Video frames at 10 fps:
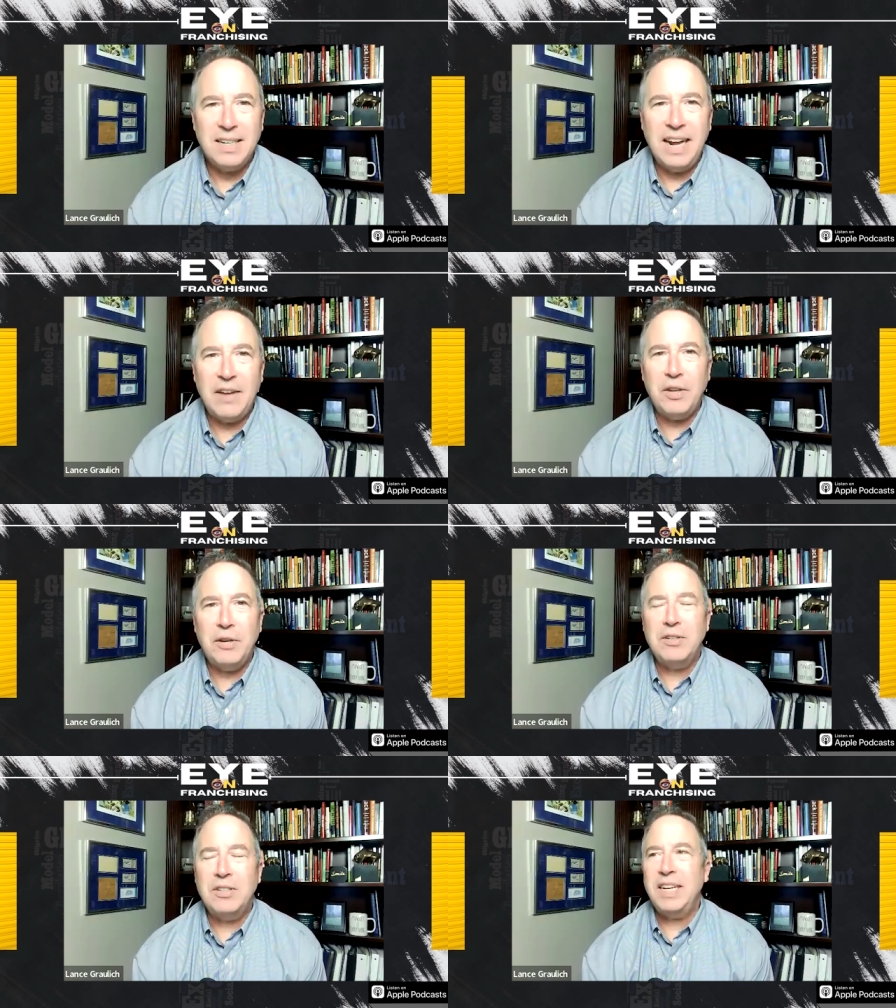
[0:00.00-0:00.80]
Now that
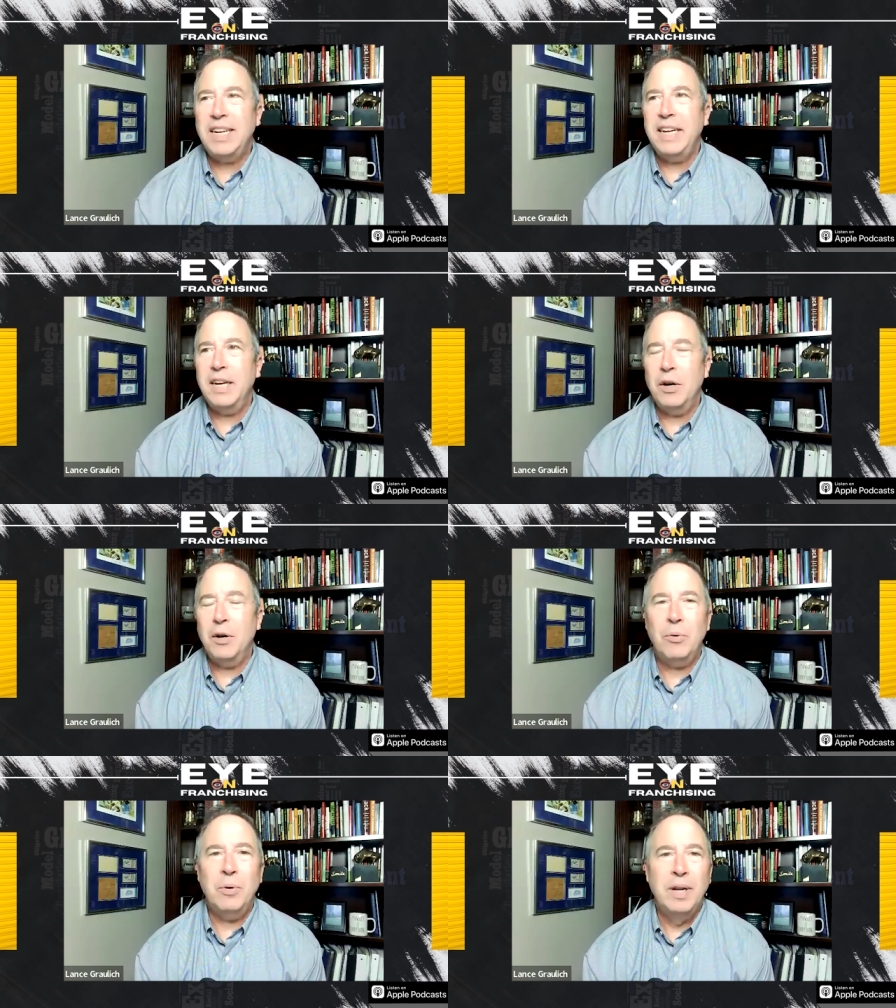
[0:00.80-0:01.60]
you're a C E
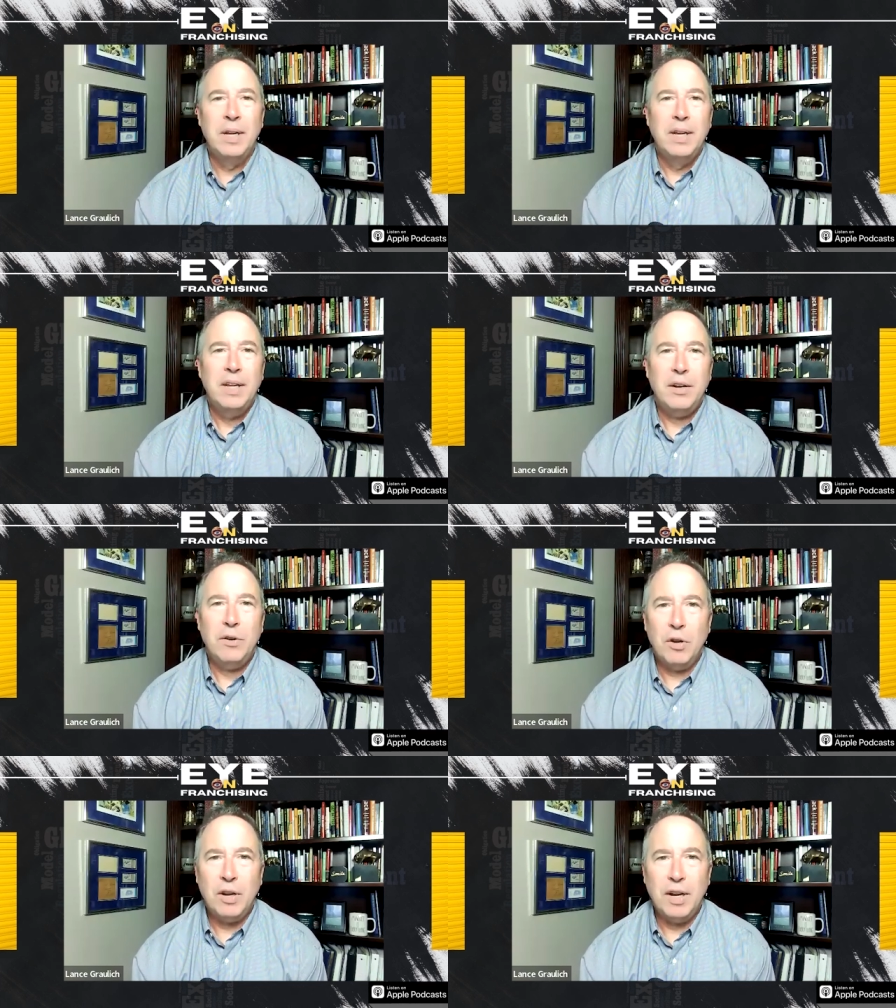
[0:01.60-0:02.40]
O, you're
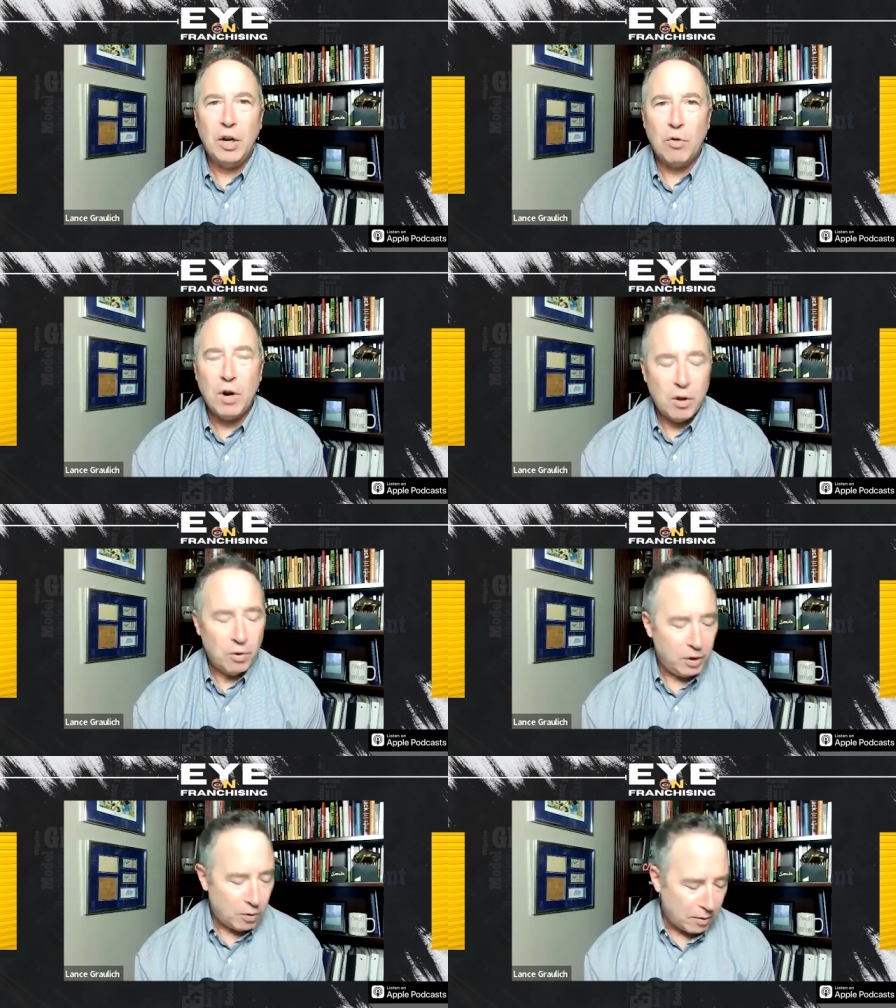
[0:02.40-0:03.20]
looking to grow,
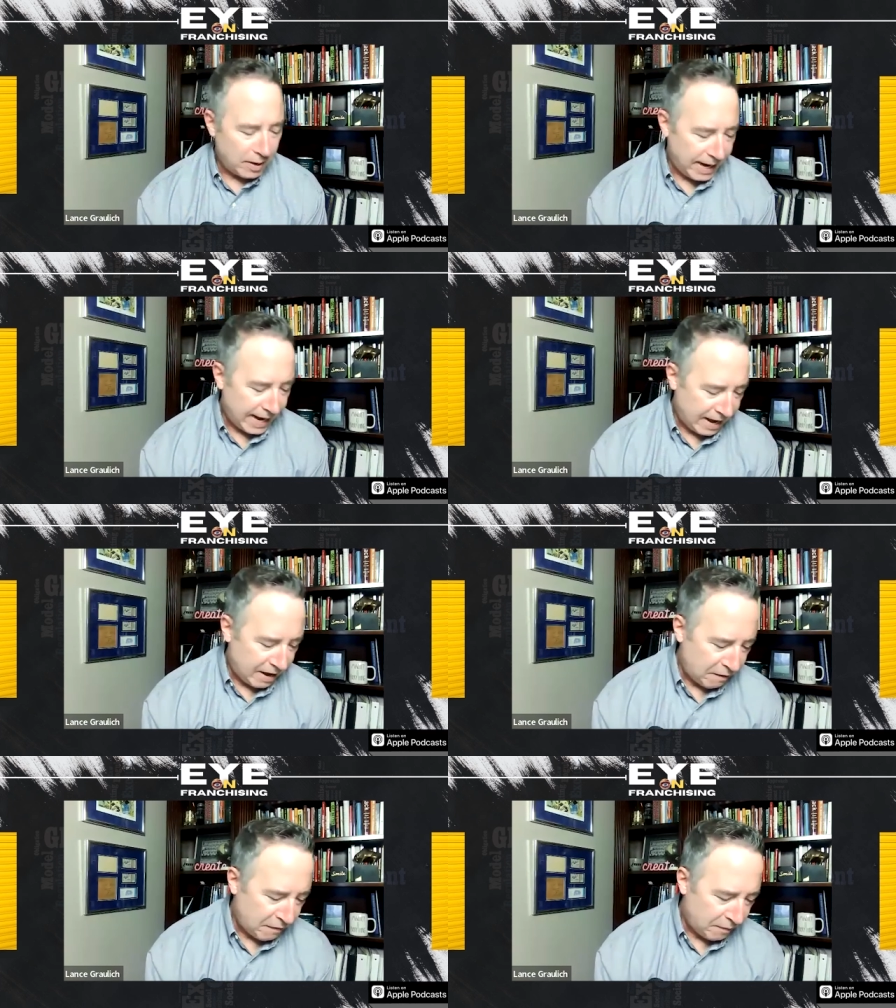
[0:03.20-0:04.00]
you already
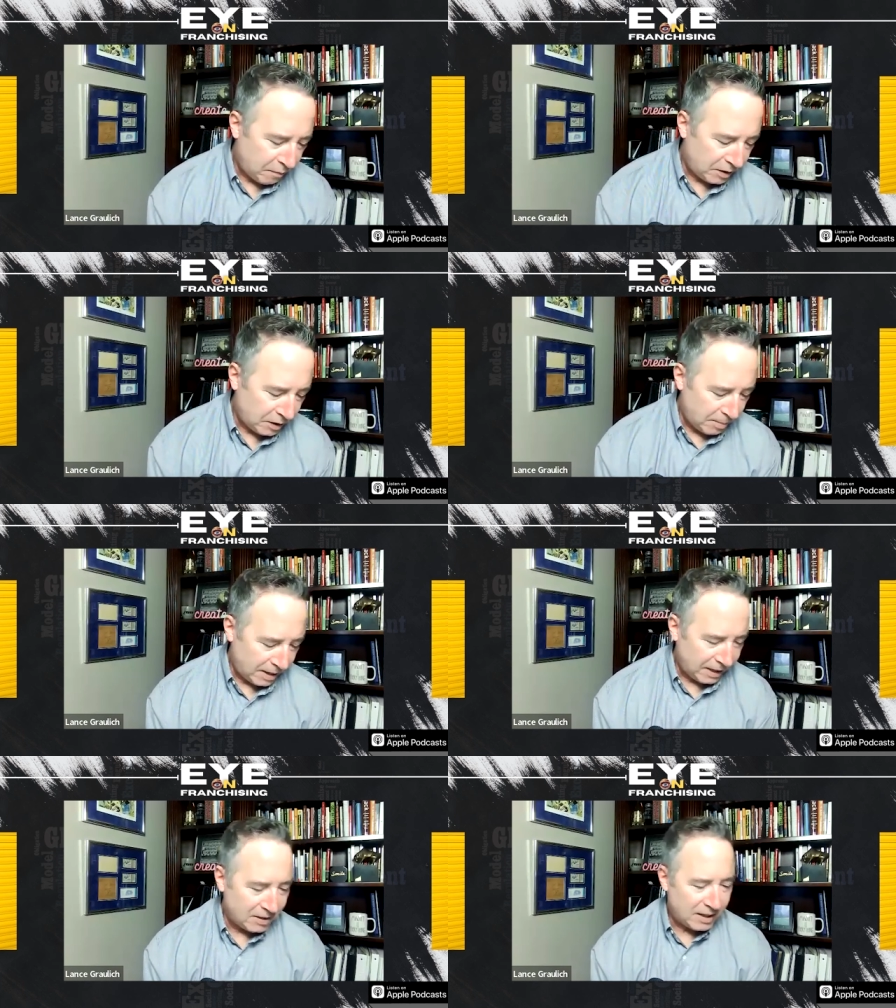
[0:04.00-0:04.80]
have, what's on my
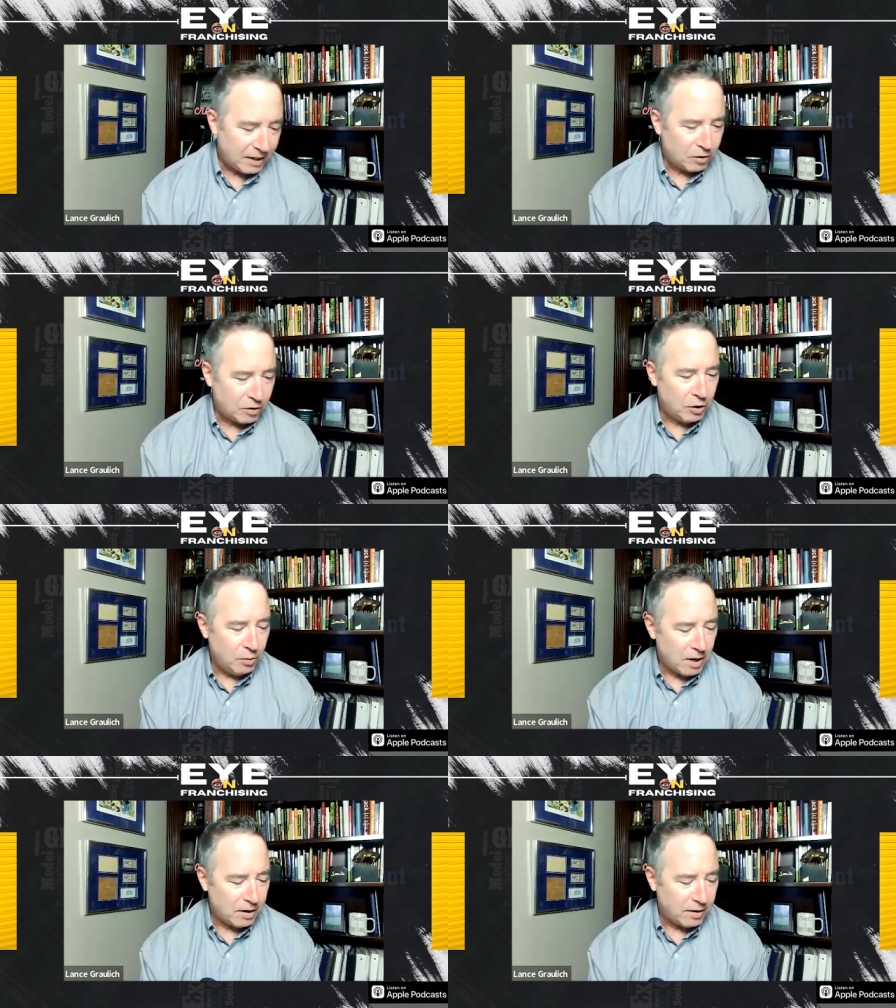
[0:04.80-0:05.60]
list here, two
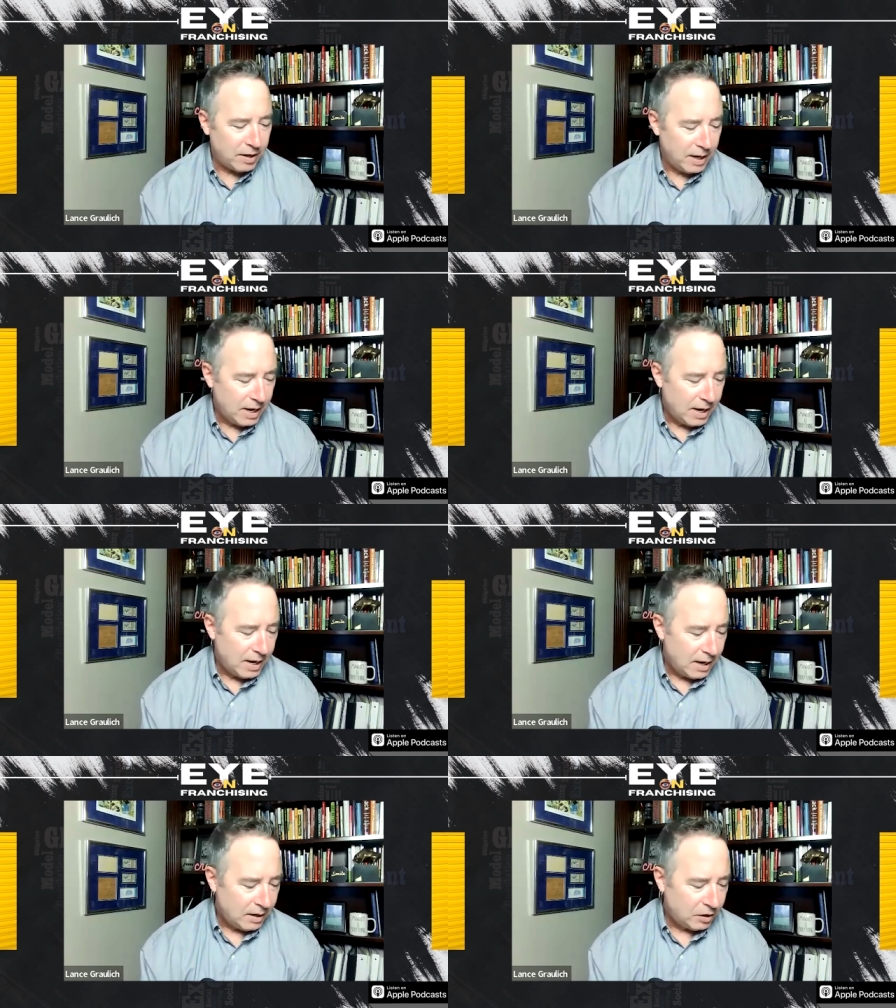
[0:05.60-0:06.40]
hundred,
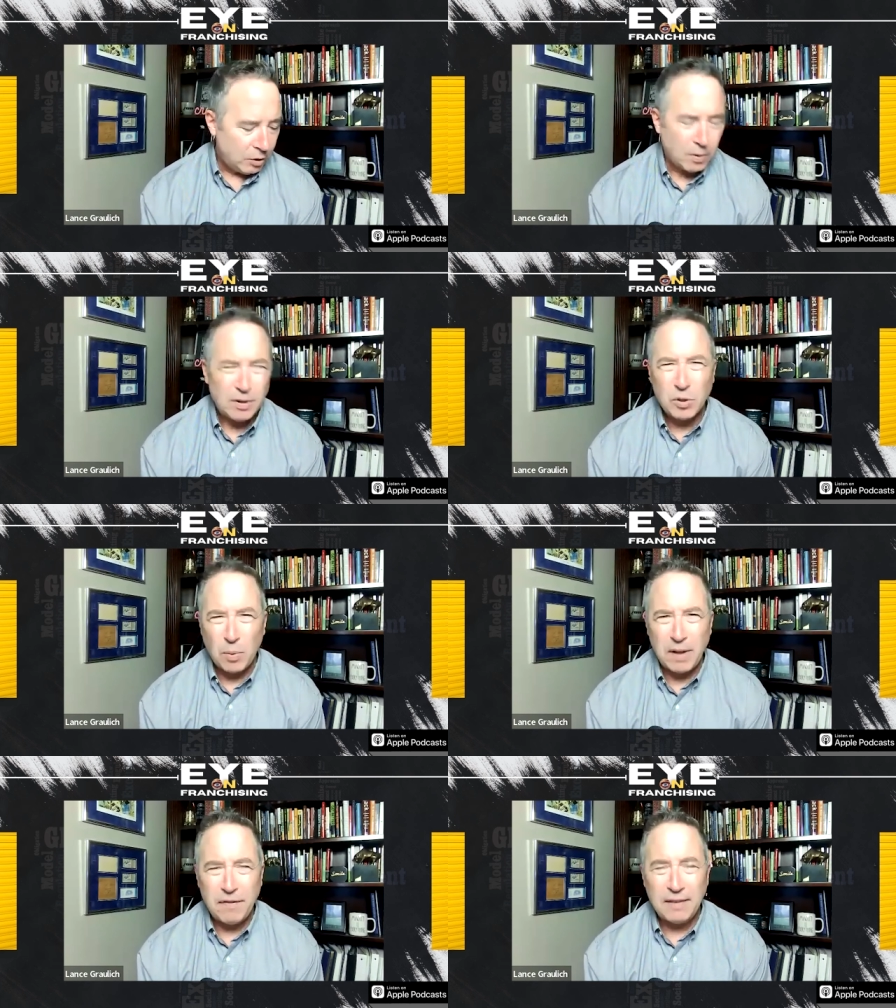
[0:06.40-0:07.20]
two
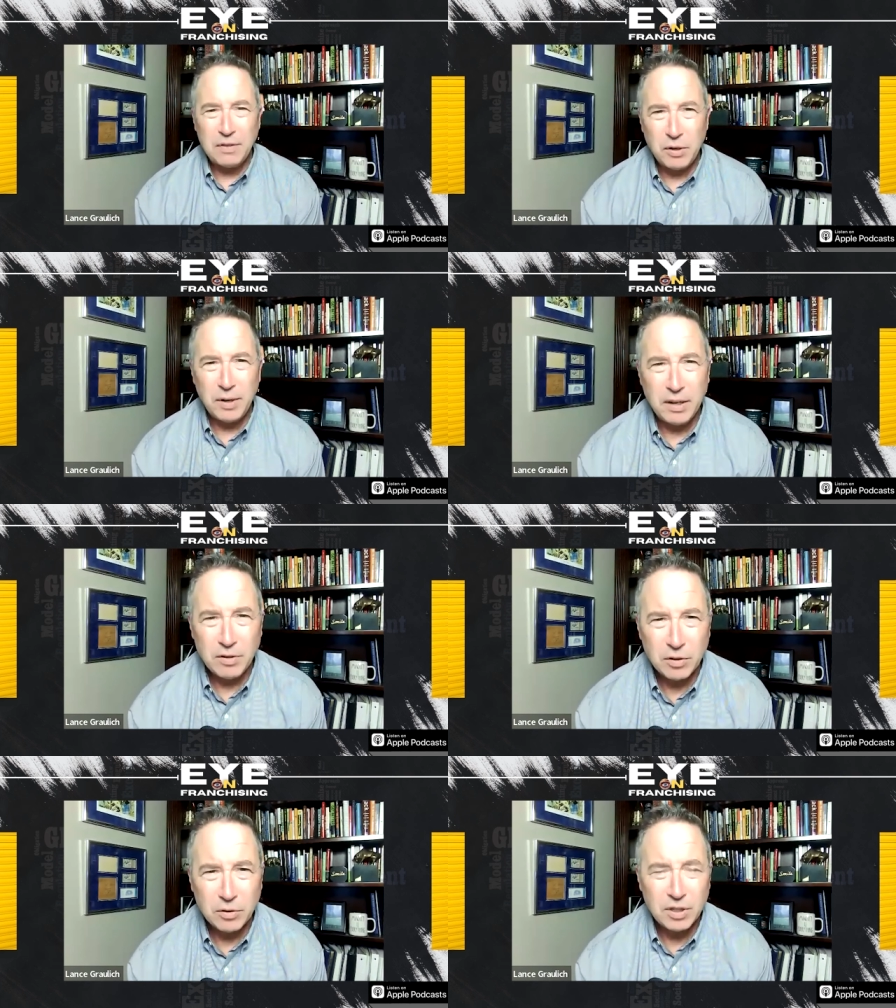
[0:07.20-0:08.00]
twenty-five
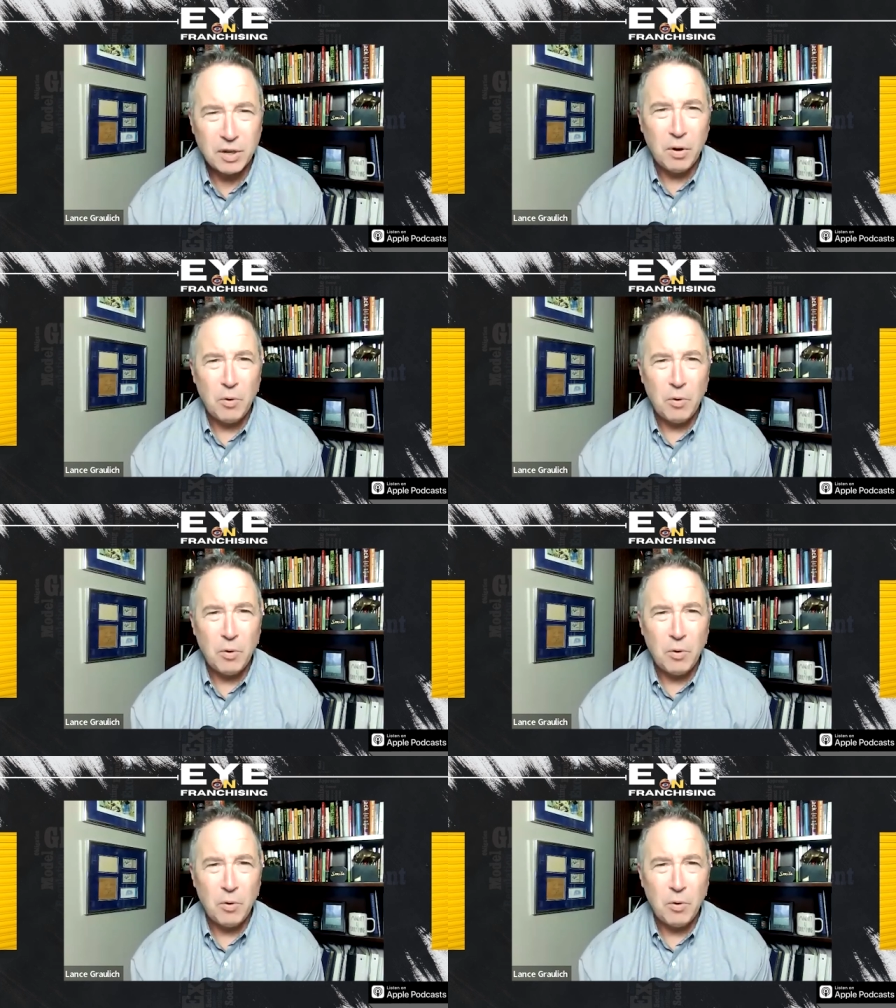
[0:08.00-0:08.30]
studios or so